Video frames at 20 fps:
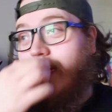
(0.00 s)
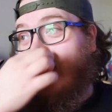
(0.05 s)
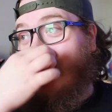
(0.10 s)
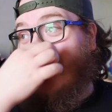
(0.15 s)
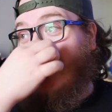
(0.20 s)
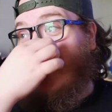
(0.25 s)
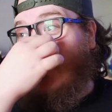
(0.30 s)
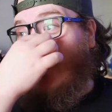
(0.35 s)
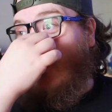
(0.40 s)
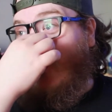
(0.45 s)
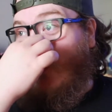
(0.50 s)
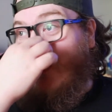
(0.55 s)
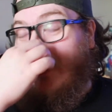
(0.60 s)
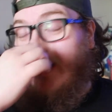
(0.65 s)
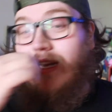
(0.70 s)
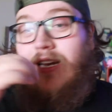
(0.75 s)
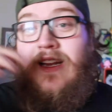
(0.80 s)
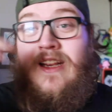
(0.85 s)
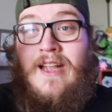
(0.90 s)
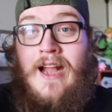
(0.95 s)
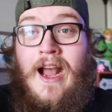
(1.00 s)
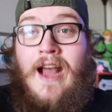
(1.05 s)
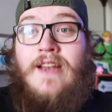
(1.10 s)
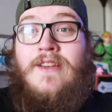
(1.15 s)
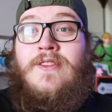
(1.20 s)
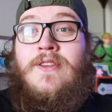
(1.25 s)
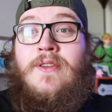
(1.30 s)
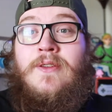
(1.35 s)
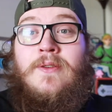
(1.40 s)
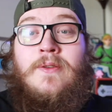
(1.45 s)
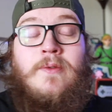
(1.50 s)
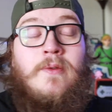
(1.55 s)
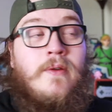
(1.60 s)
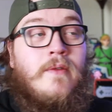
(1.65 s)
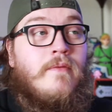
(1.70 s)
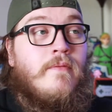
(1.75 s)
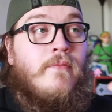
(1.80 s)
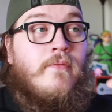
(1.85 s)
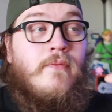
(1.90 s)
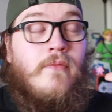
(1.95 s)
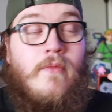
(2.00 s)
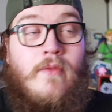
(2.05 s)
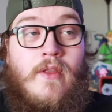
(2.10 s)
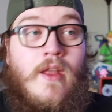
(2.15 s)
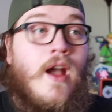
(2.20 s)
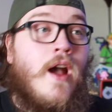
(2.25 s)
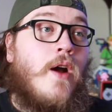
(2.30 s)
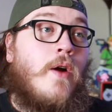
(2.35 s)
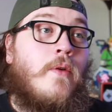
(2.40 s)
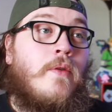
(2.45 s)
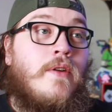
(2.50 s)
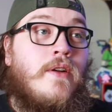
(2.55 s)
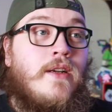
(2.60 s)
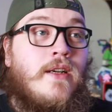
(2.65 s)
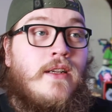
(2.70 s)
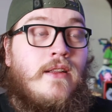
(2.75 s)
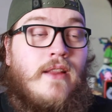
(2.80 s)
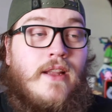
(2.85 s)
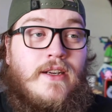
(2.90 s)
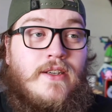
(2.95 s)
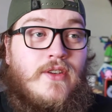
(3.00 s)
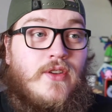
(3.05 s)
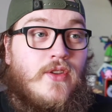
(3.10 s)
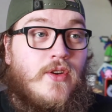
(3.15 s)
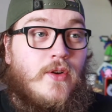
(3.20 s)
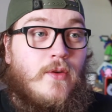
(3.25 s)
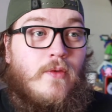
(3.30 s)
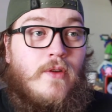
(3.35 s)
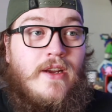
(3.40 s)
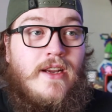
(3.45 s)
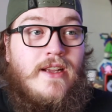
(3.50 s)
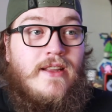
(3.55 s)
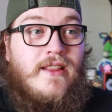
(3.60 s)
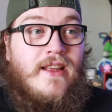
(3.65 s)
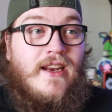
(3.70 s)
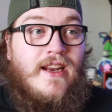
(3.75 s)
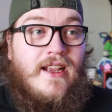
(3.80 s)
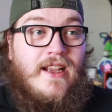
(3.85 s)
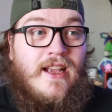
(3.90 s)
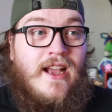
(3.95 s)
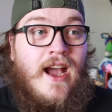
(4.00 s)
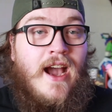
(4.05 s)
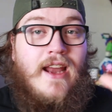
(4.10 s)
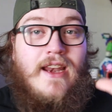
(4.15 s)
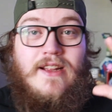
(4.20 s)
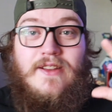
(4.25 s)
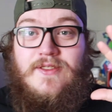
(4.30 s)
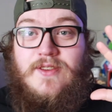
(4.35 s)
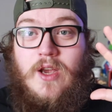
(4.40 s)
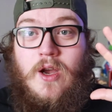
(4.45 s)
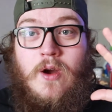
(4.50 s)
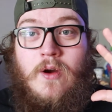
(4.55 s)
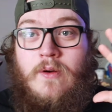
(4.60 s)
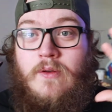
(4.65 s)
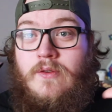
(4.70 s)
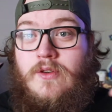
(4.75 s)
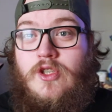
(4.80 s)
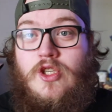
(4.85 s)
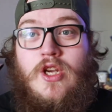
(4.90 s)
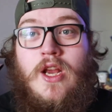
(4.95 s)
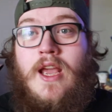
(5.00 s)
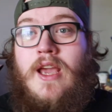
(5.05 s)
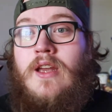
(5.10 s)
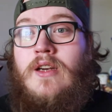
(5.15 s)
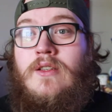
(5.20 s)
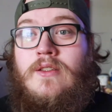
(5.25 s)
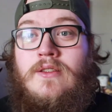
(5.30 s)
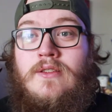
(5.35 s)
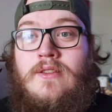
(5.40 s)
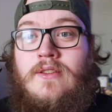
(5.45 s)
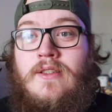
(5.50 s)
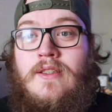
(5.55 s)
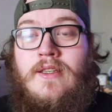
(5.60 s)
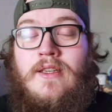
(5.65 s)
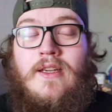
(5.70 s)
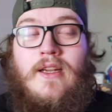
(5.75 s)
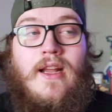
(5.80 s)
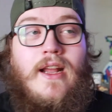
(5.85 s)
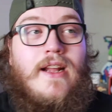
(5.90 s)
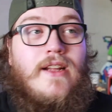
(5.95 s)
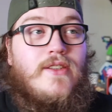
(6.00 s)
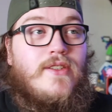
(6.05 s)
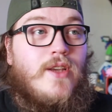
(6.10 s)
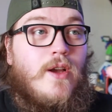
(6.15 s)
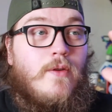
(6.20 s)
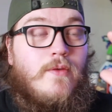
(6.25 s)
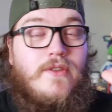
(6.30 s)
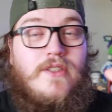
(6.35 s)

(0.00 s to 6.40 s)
To the degree that it got to, no. Like to the degree that it got its own channel, its own